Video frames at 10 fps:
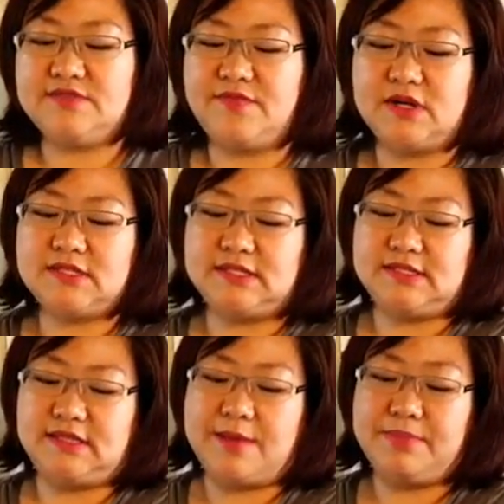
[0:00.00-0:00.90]
First is
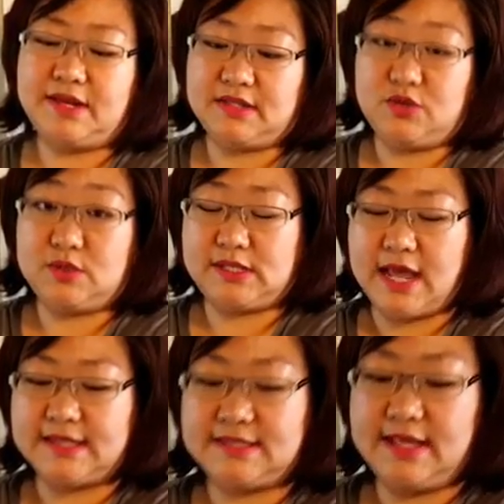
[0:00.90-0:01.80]
the tempeh that you
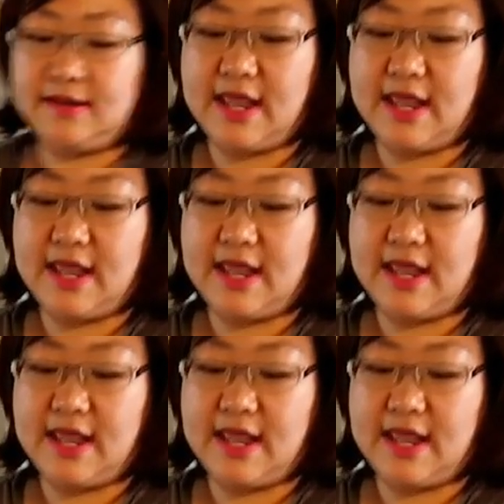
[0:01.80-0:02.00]
slice thin